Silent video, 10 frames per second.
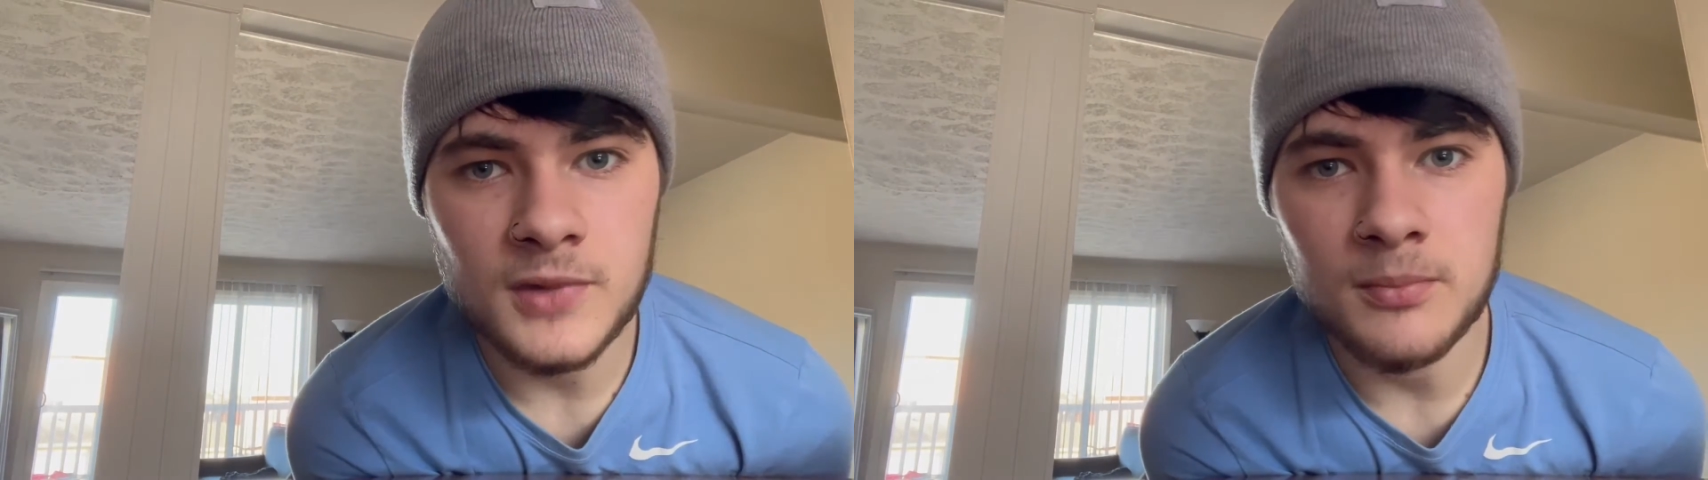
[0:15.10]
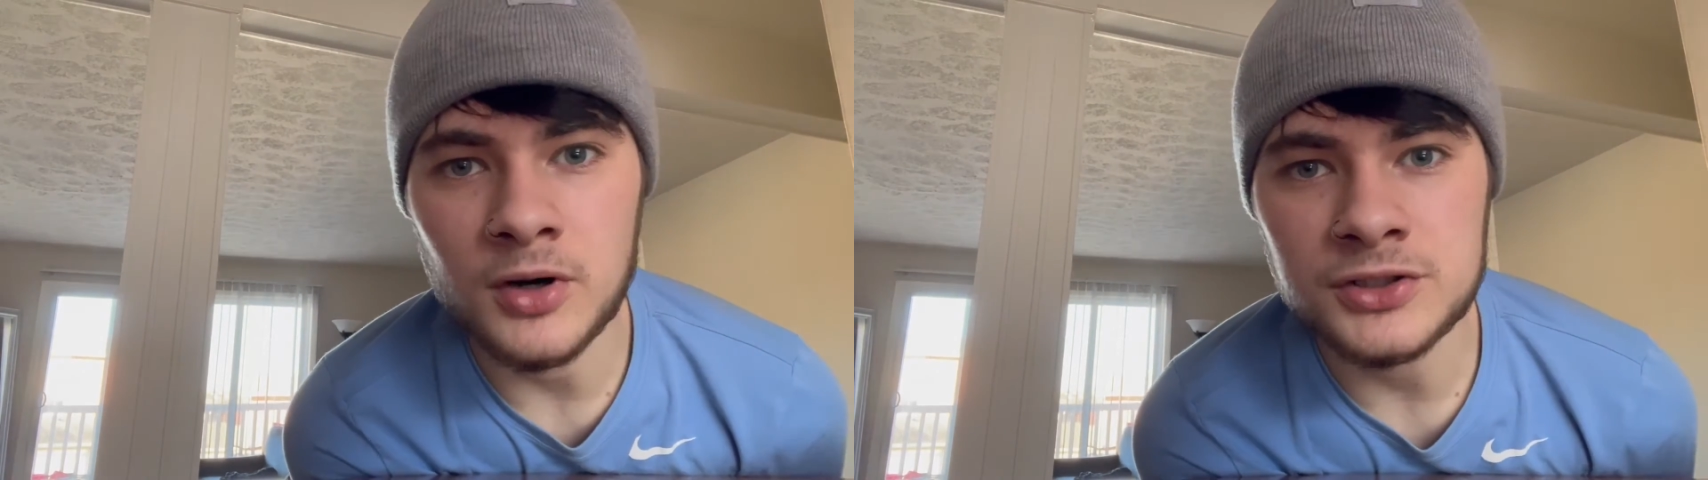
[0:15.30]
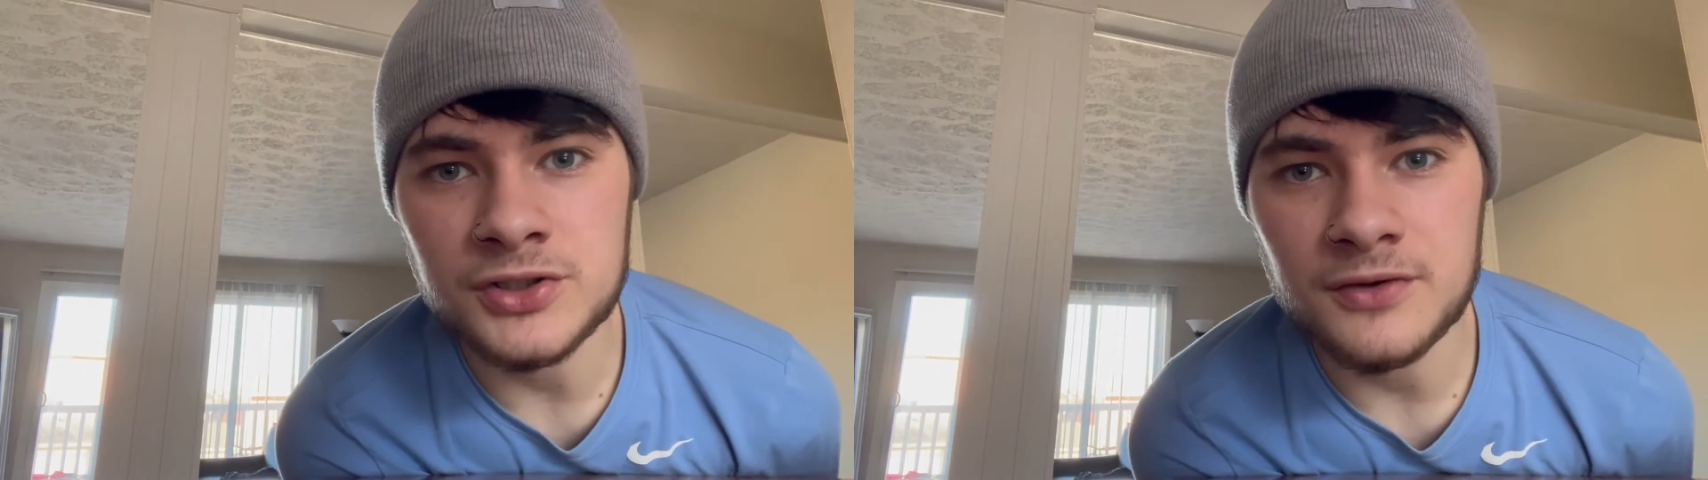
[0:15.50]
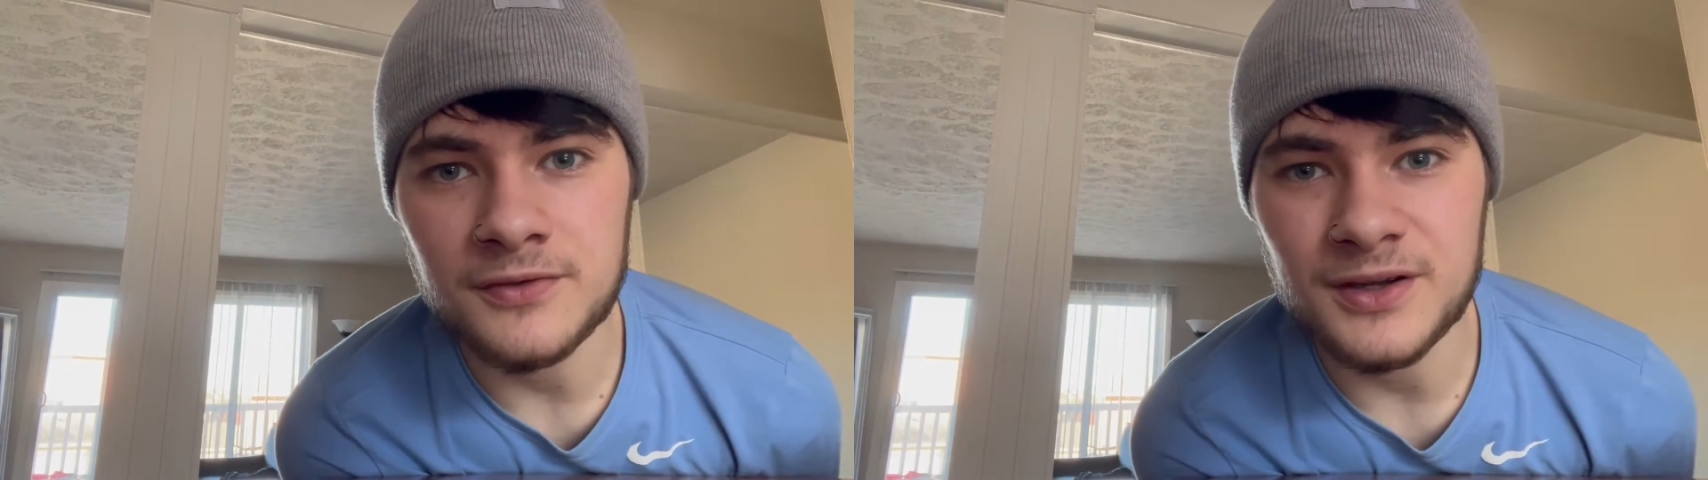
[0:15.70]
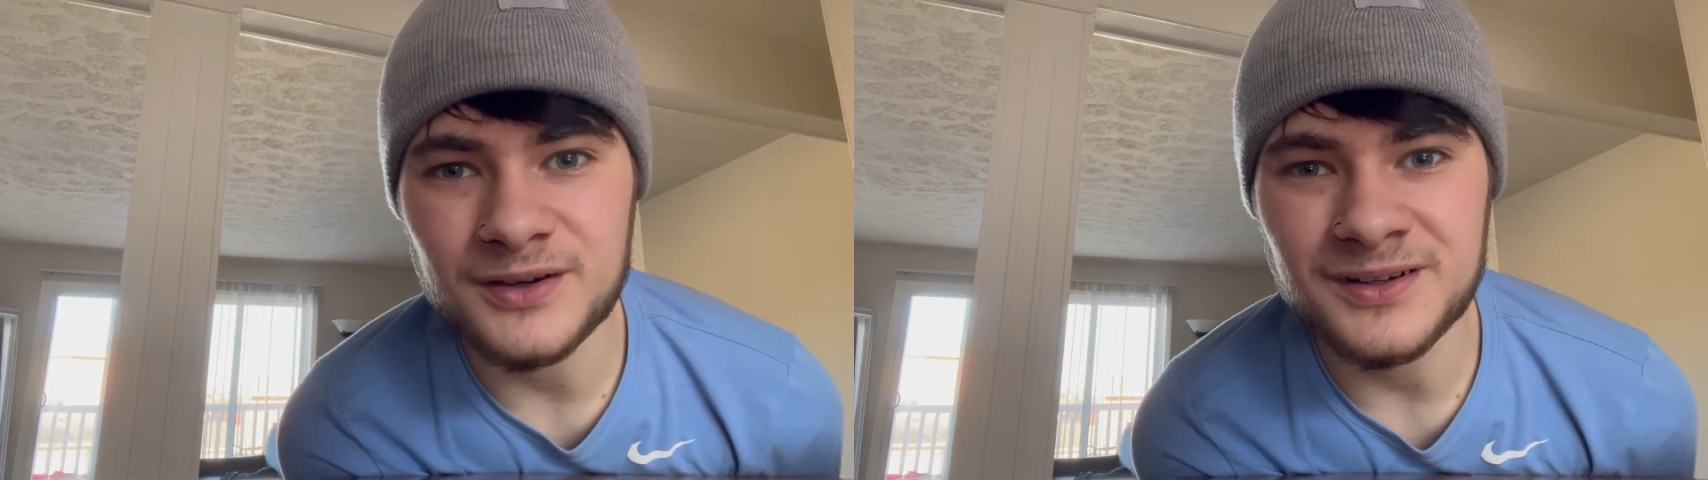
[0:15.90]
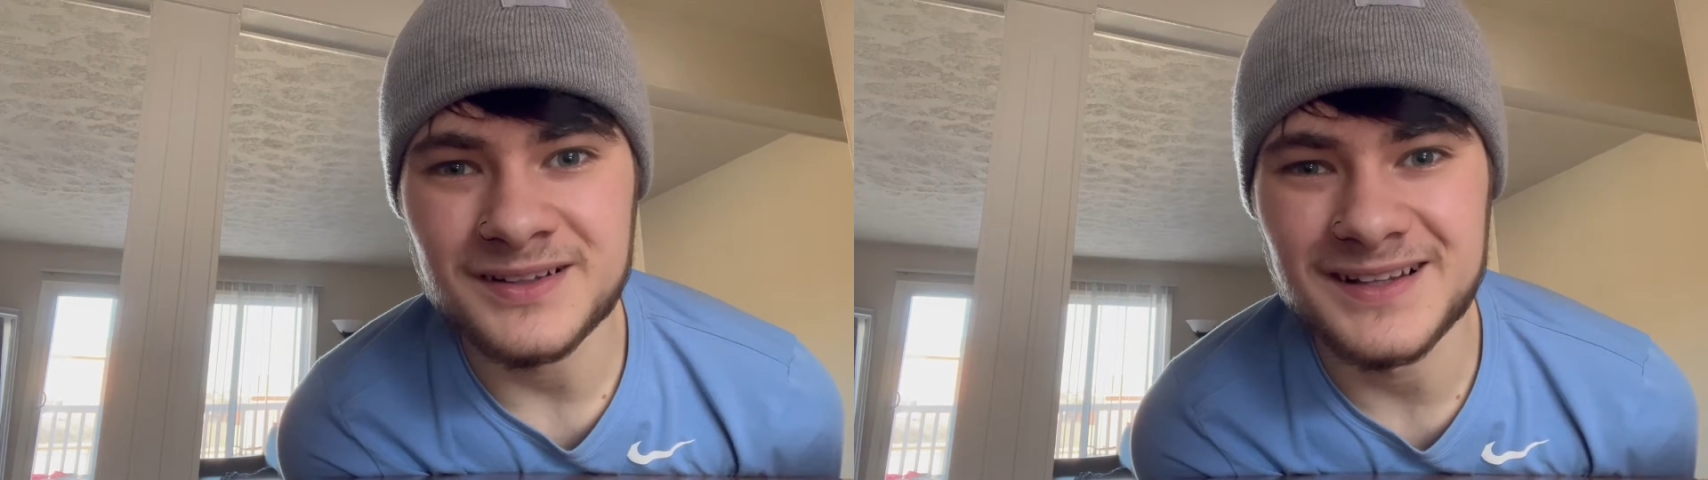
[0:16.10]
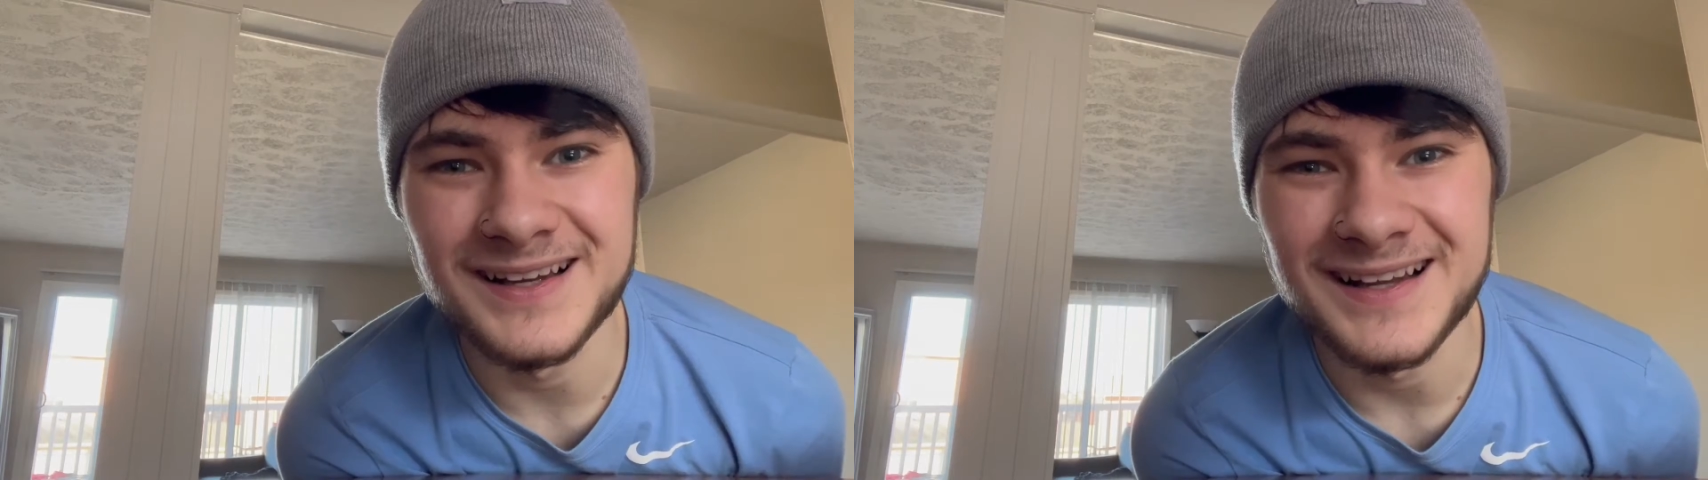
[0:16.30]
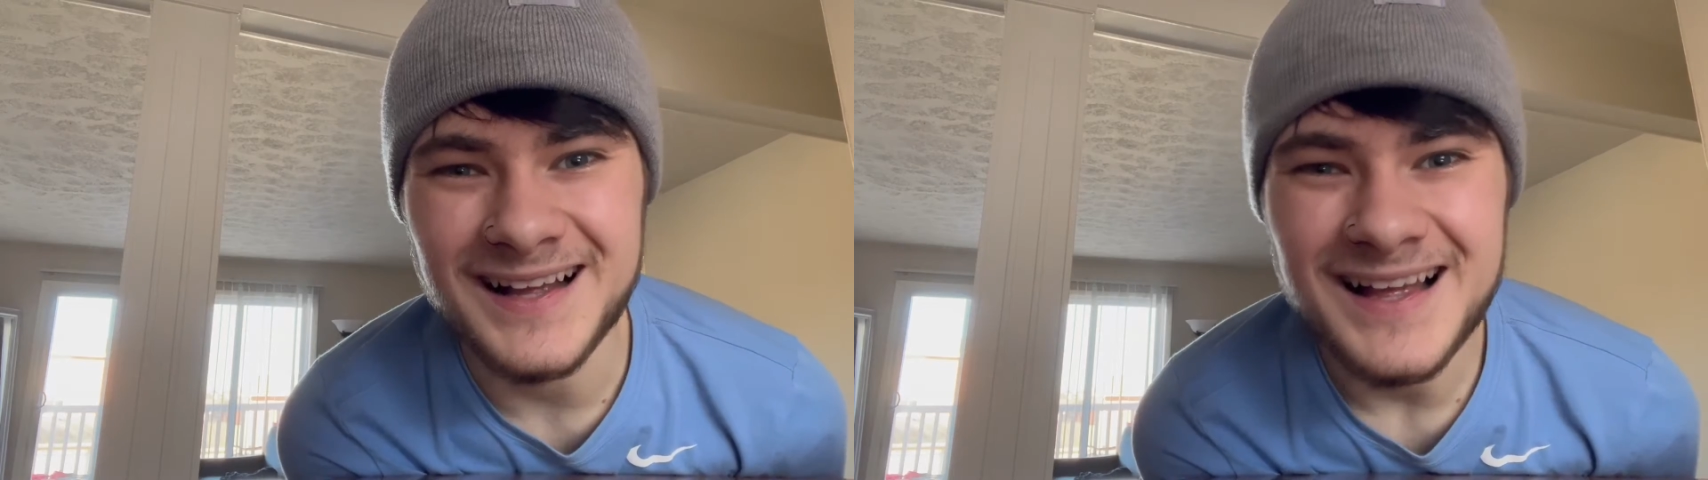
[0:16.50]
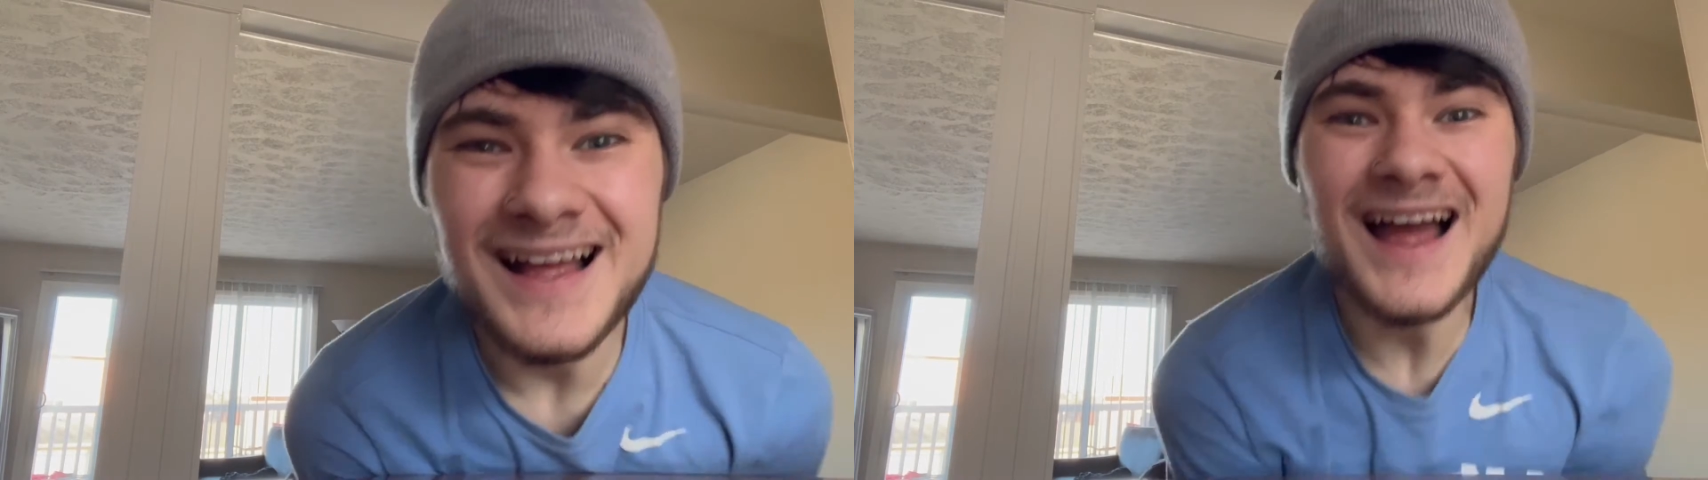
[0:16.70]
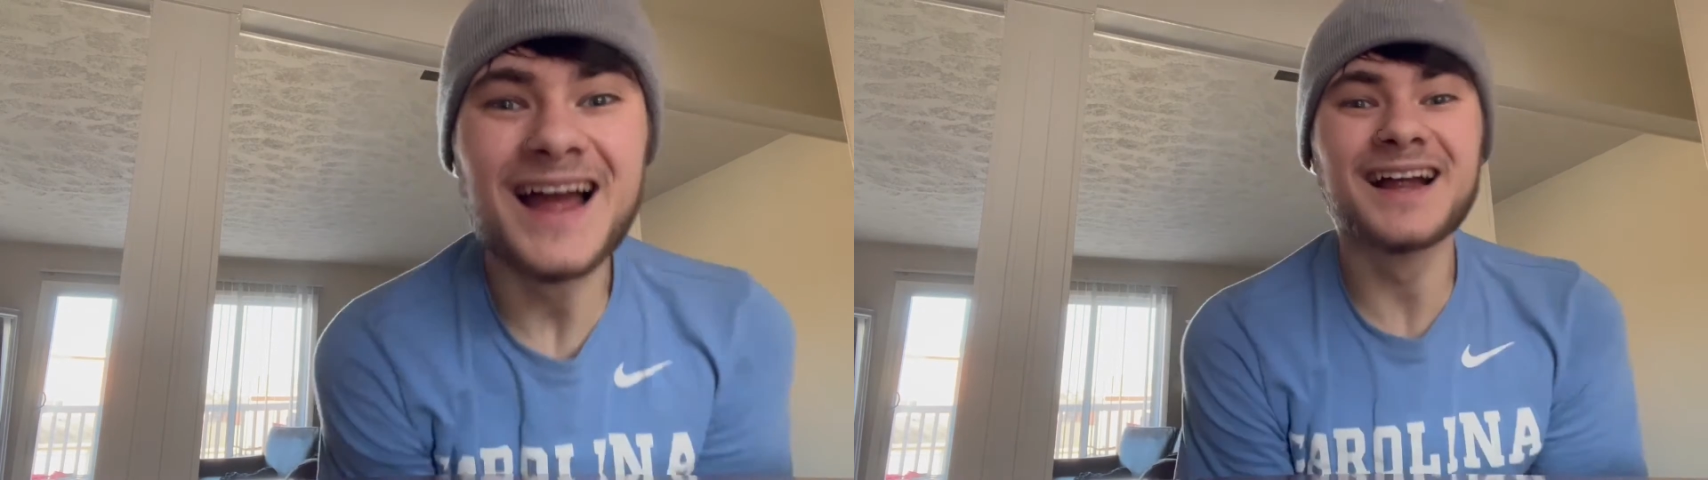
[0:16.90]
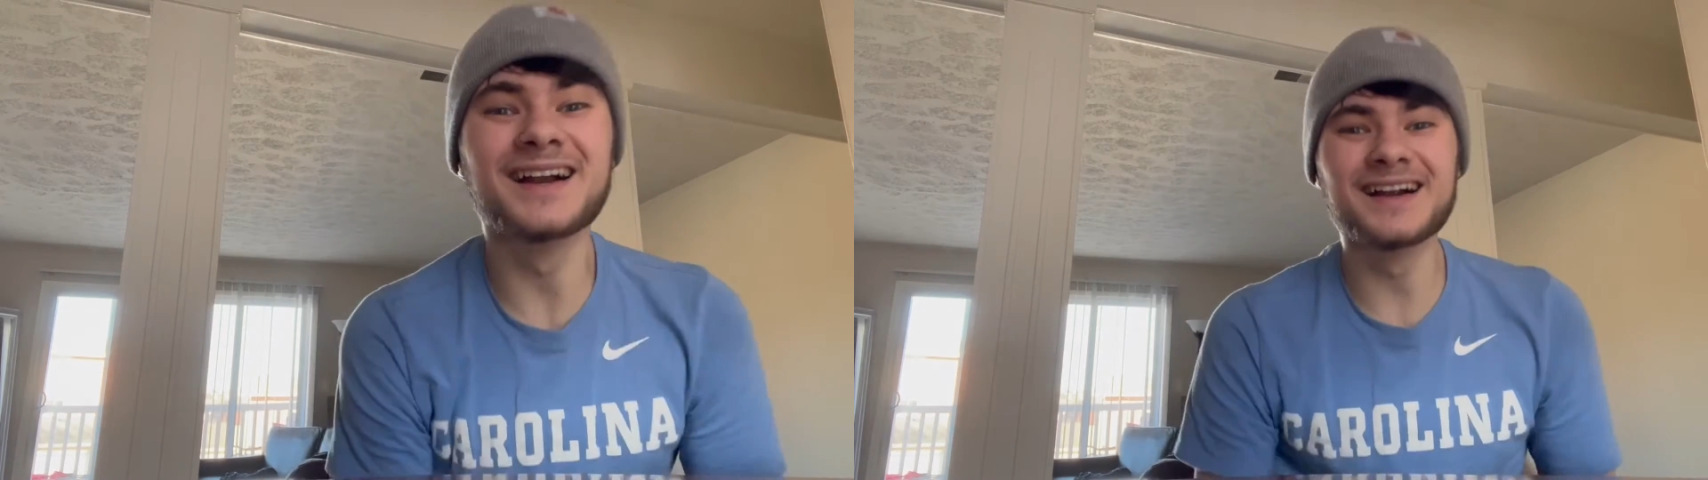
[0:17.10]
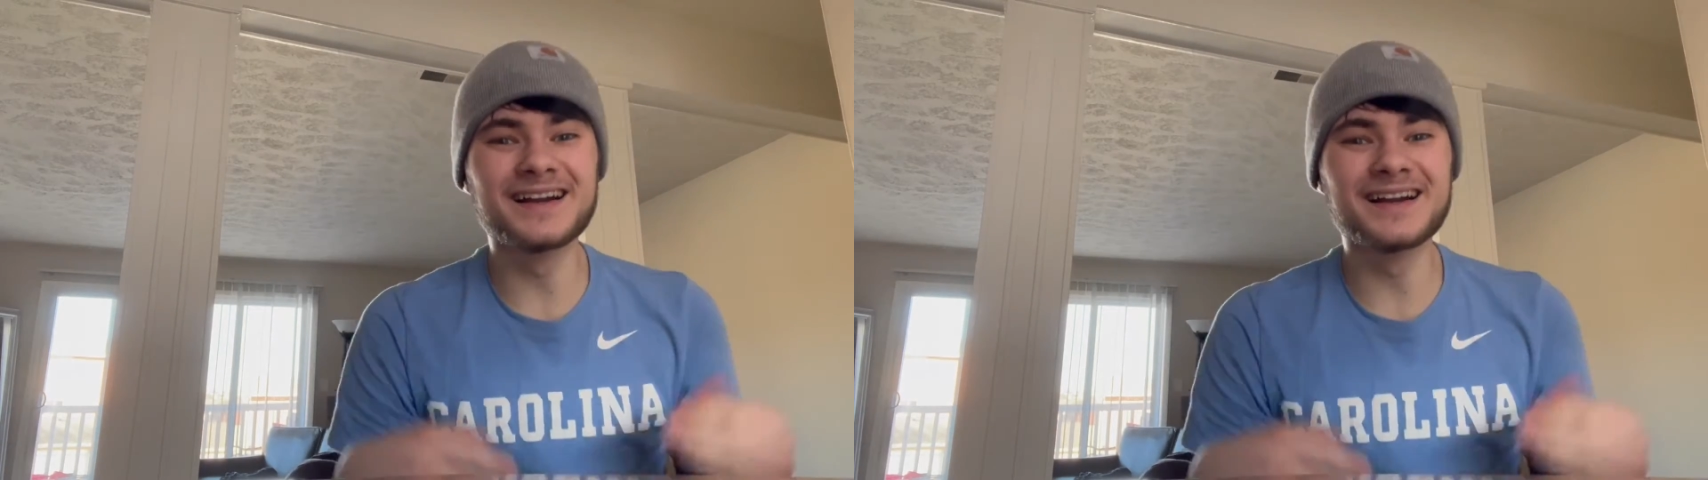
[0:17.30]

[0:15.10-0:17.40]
Merch reveal. Here